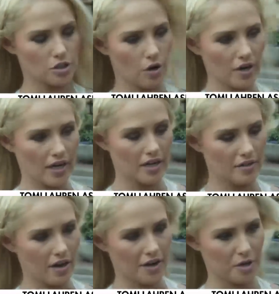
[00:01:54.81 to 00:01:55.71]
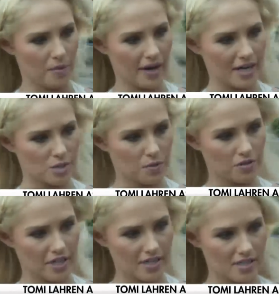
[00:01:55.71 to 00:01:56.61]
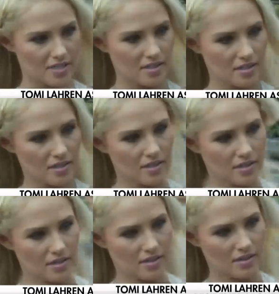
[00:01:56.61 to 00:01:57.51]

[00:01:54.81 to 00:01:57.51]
go to any of the Occupy ICE protests? Uh,